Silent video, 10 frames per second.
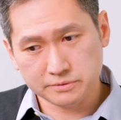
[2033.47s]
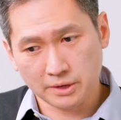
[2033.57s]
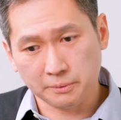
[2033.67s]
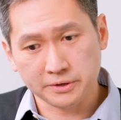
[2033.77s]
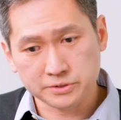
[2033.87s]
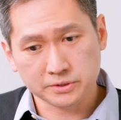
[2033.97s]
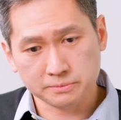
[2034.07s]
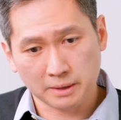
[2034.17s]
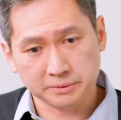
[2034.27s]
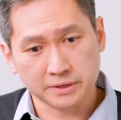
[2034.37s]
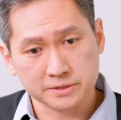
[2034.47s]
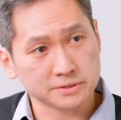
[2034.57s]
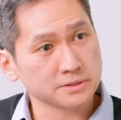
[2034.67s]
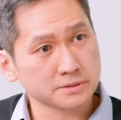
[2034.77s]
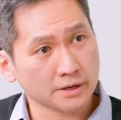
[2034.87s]
Taiwan is a rapidly aging
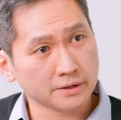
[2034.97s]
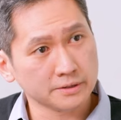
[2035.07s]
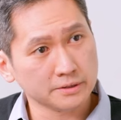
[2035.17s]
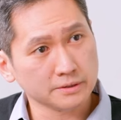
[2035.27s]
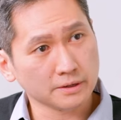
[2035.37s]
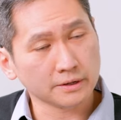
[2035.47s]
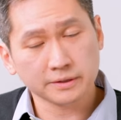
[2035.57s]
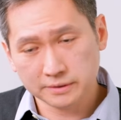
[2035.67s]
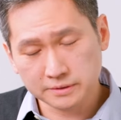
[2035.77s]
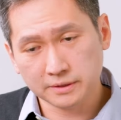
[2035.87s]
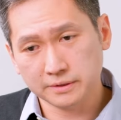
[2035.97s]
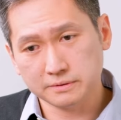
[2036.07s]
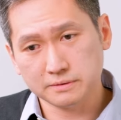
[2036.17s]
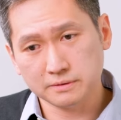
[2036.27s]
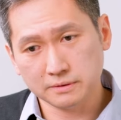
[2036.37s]
society, and I think that
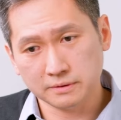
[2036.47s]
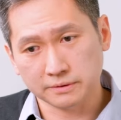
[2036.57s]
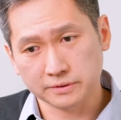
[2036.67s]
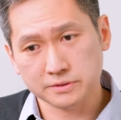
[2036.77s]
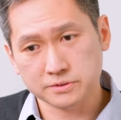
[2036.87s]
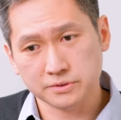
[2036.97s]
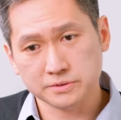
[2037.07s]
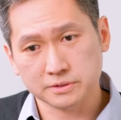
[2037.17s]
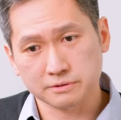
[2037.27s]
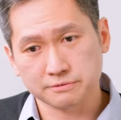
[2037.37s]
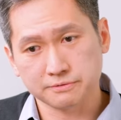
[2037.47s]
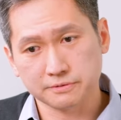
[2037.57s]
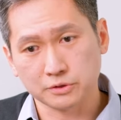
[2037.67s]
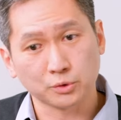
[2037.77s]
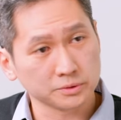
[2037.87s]
the concerns of
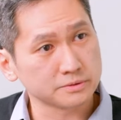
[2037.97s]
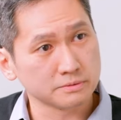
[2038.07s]
the old